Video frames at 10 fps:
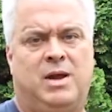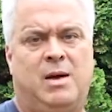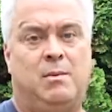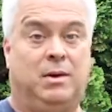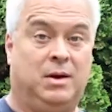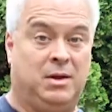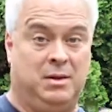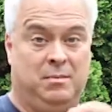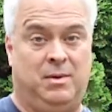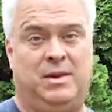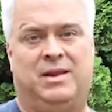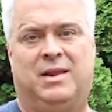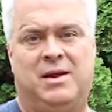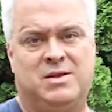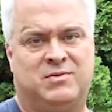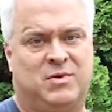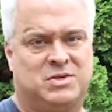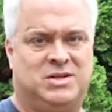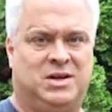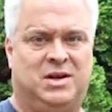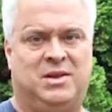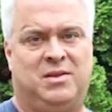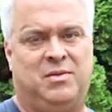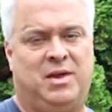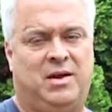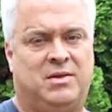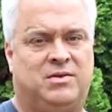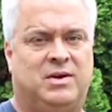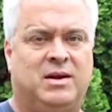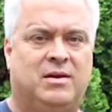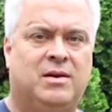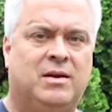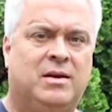Now I'm going to look in the, in the lens versus looking at the thing on the side.